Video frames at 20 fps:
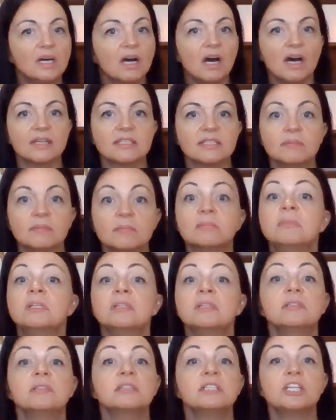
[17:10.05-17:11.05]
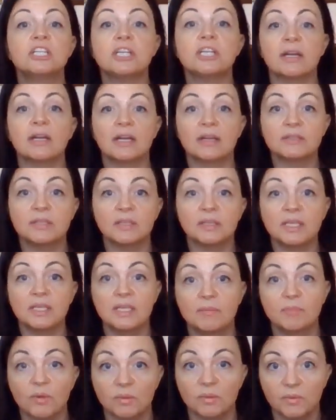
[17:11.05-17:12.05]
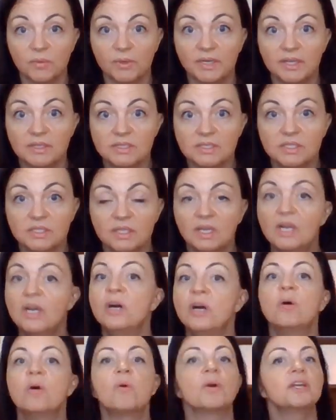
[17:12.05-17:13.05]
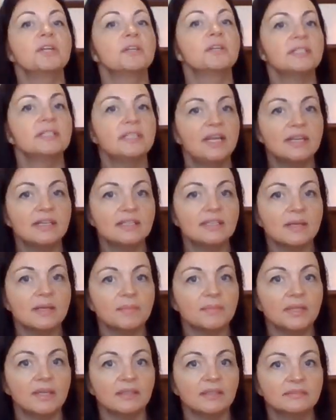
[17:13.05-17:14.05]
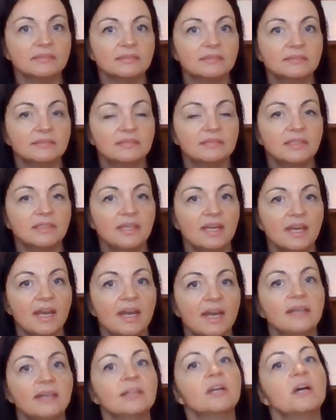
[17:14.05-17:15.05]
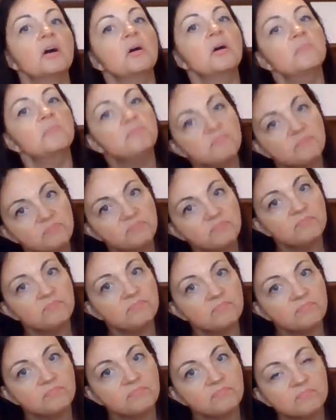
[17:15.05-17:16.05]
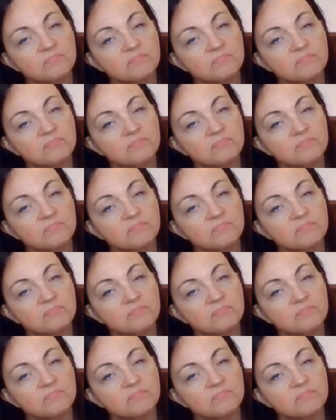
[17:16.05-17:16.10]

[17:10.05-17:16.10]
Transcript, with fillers: Awesome. Shout out to the keyboard warriors. Or you could take something and go, hmm,